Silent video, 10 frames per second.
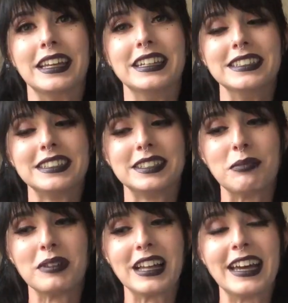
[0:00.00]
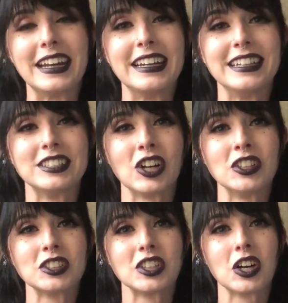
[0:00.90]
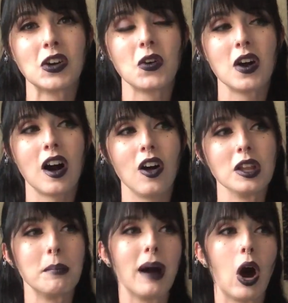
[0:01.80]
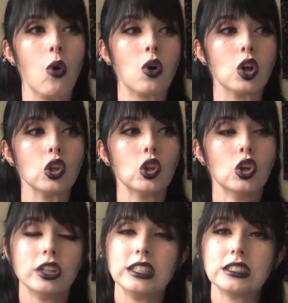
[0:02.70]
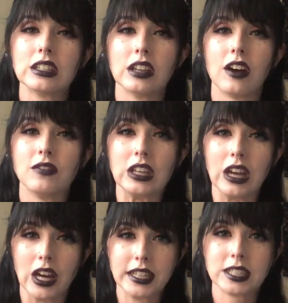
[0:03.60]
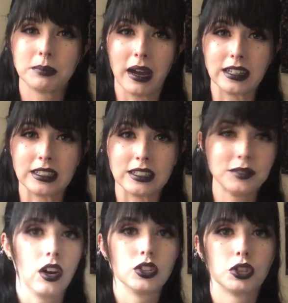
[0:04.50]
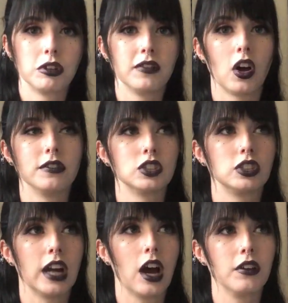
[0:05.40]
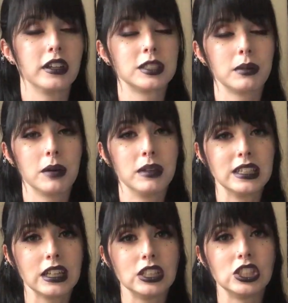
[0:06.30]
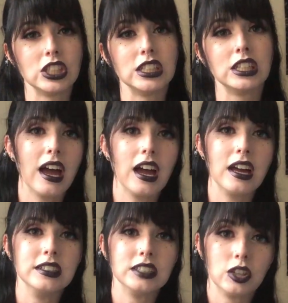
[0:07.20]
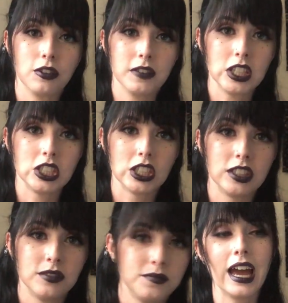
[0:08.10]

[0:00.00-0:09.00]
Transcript: This planet is also all about learning to love the unexpected. It also revolves around experimentation and innovation